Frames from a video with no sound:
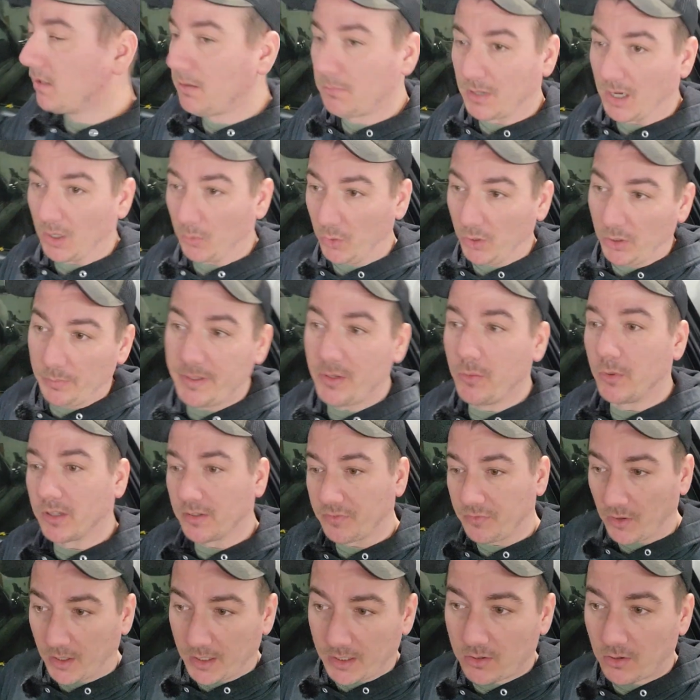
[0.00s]
but I will be with a
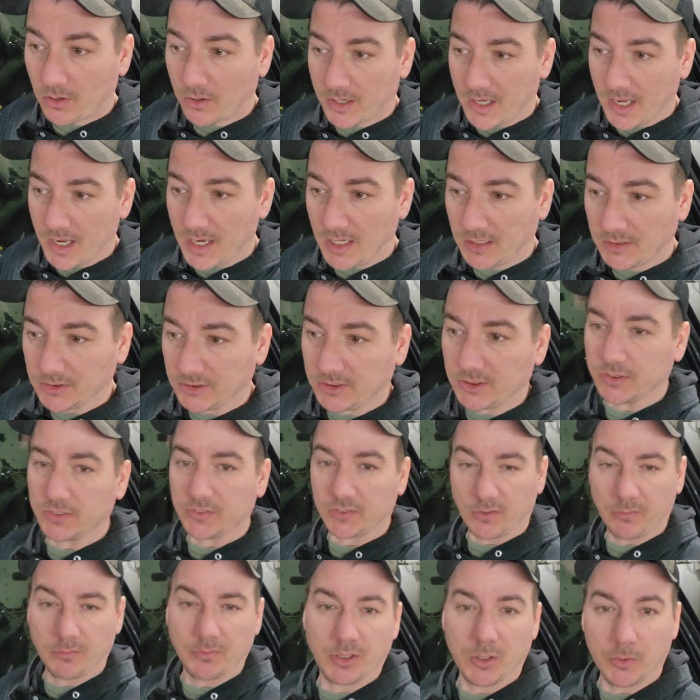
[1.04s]
funny car cage just
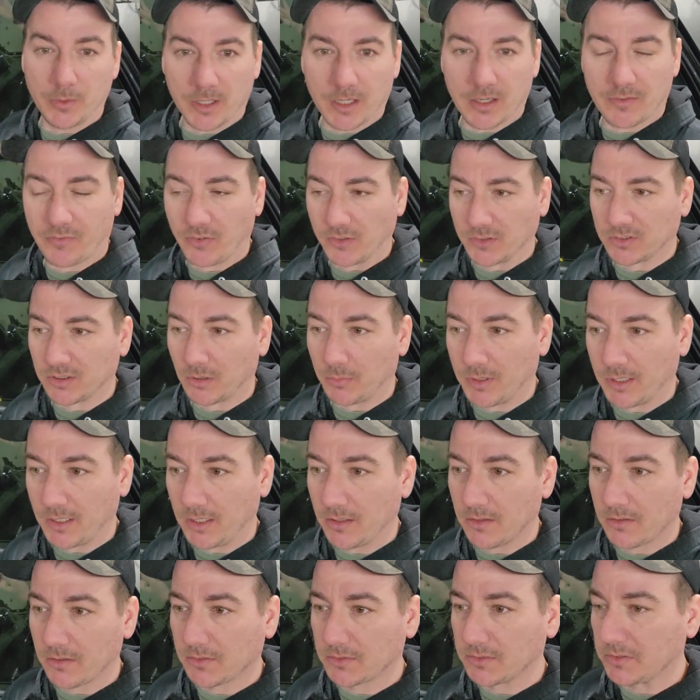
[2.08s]
from doing it for so many
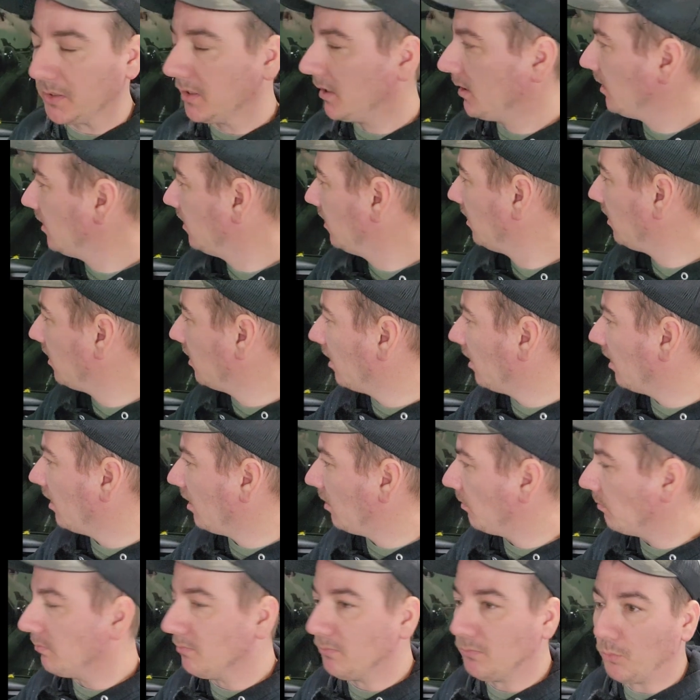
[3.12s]
years
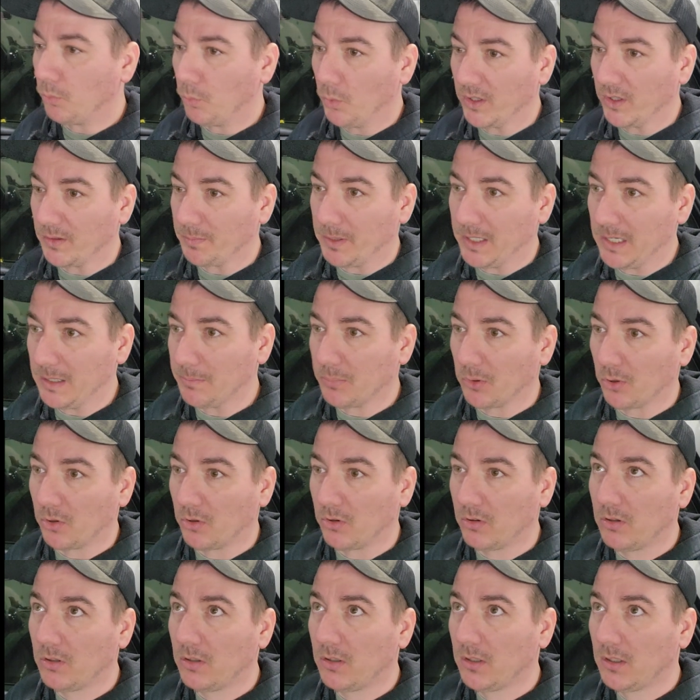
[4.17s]
um, with
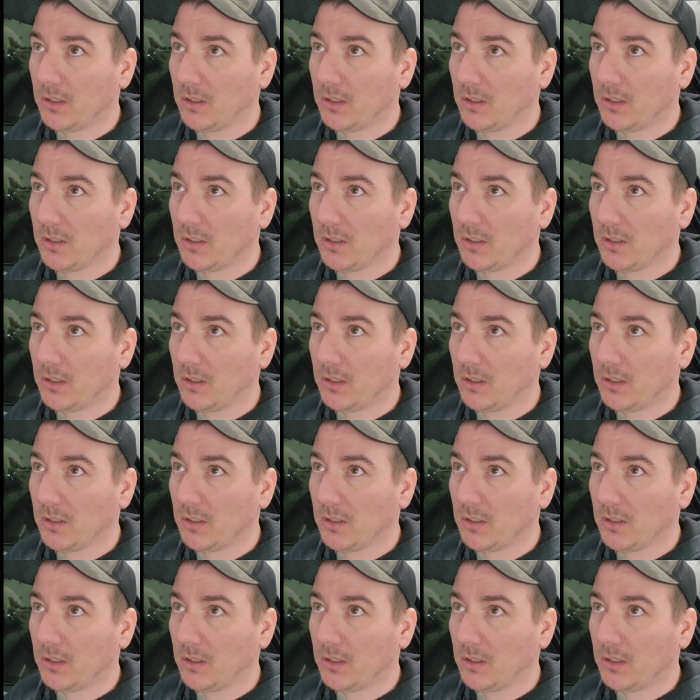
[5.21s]
people.